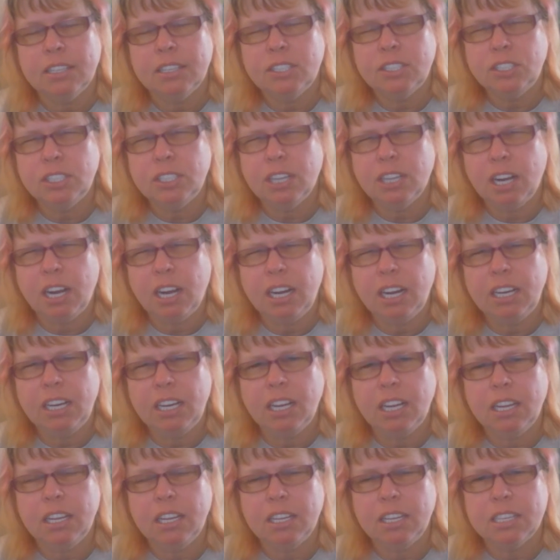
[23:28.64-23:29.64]
that you're
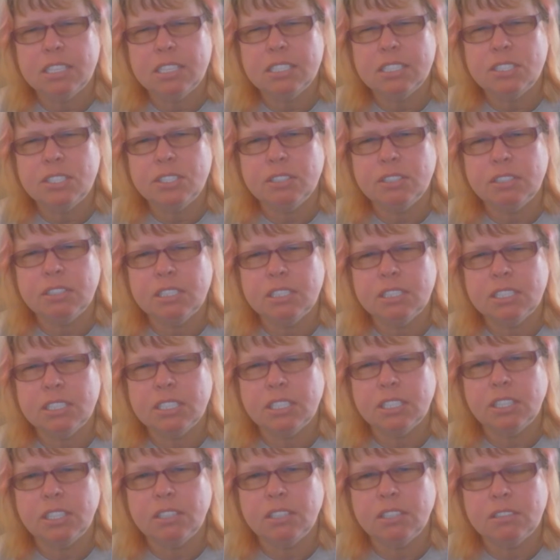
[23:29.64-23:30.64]
hiding is your
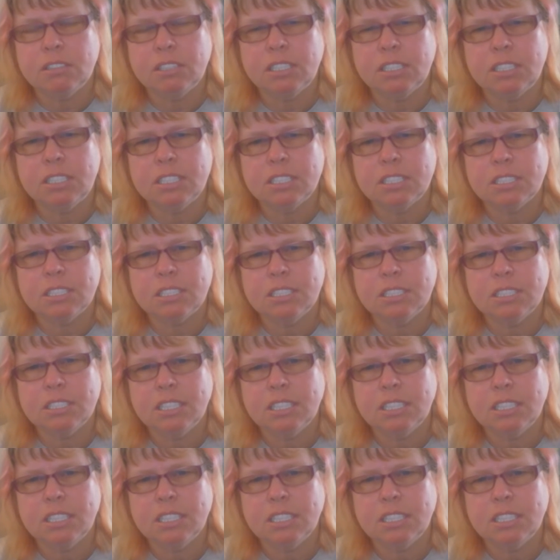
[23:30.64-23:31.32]
insecurities,